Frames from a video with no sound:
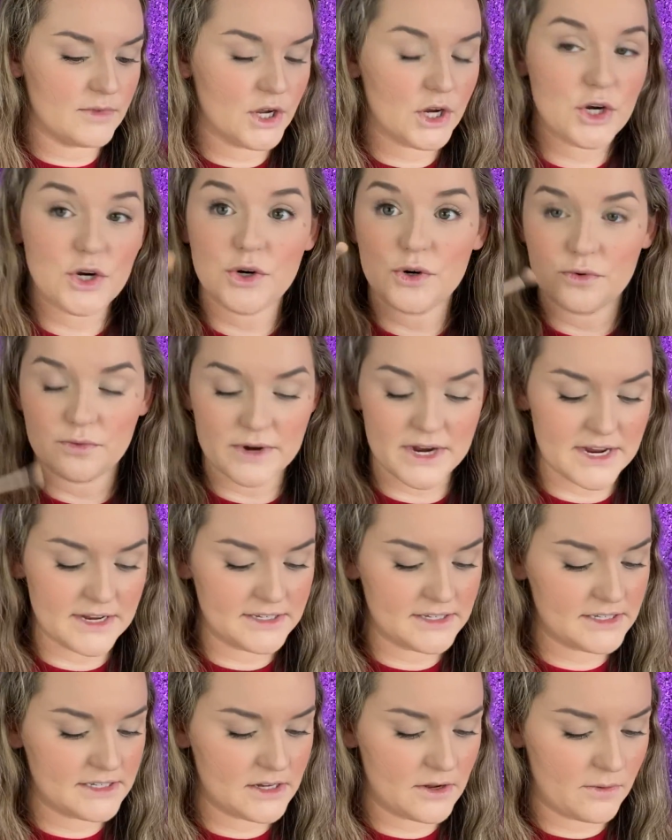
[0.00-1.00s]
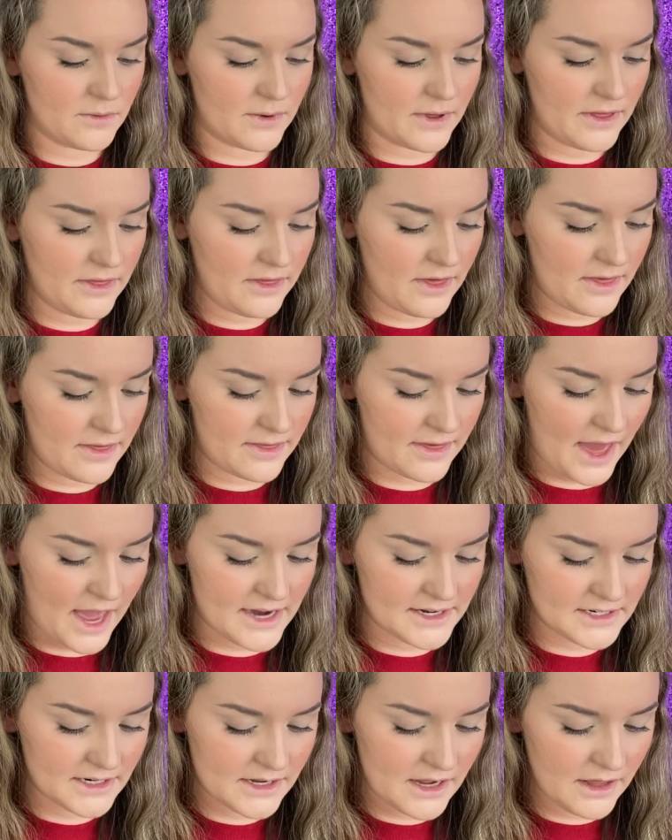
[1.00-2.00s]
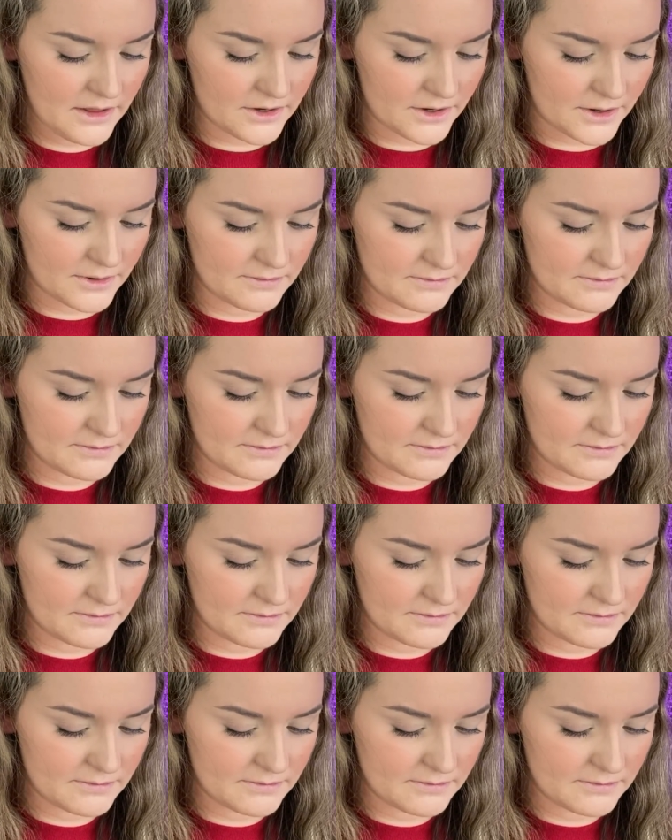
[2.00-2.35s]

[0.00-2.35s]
crease with that color.